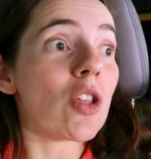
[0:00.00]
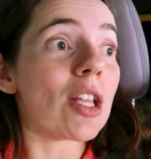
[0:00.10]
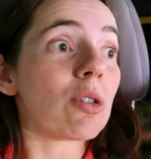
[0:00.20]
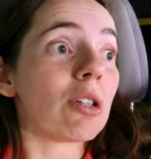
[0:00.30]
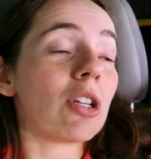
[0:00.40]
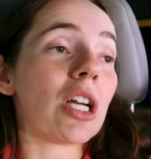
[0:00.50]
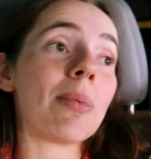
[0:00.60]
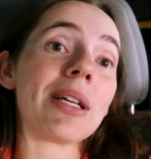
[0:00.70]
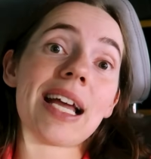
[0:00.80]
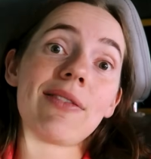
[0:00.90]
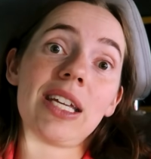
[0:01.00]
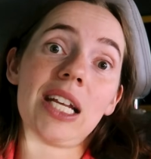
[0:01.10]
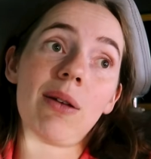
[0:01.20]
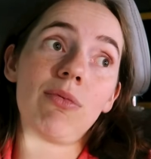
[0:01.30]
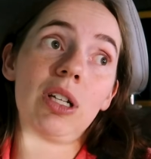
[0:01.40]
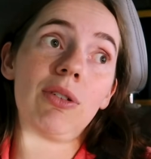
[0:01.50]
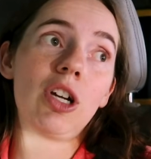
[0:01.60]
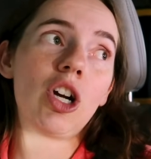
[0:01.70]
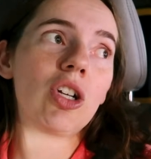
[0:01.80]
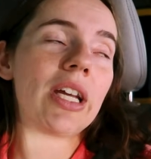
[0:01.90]
So that's really, really good because I have to get up really,
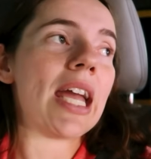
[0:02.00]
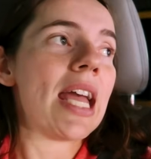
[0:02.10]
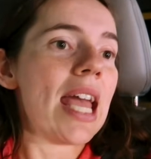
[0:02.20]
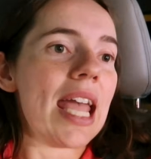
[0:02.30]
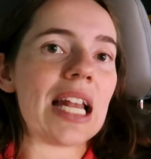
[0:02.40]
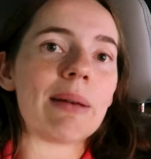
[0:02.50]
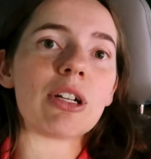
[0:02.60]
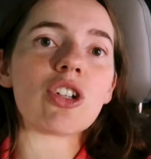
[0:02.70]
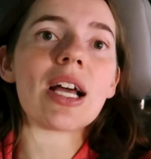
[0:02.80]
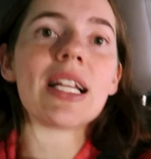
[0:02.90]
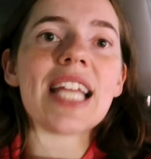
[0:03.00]
really early. And I'm gonna try to